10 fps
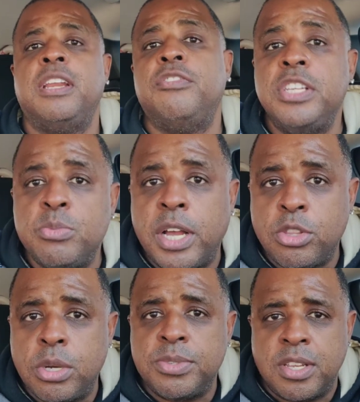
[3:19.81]
And the reason why
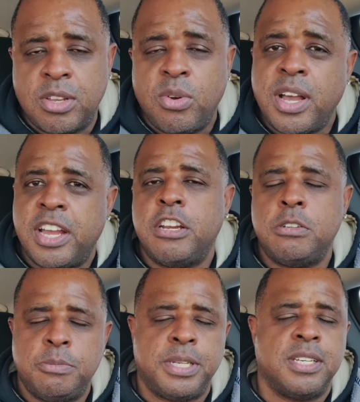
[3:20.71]
I thought it was going to go
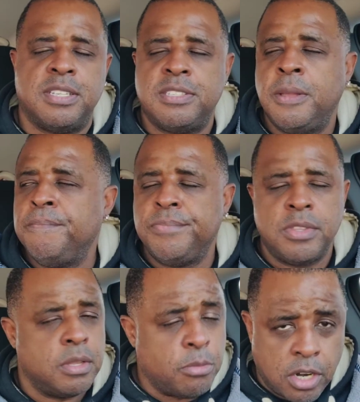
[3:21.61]
higher is because
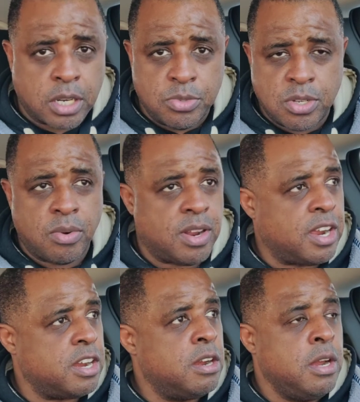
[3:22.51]
the market was going
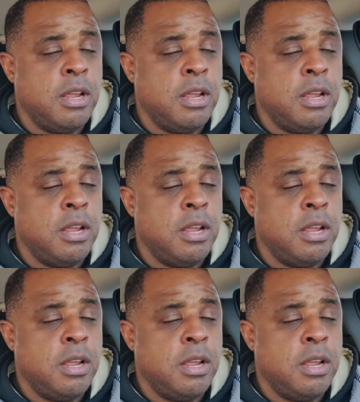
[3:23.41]
higher.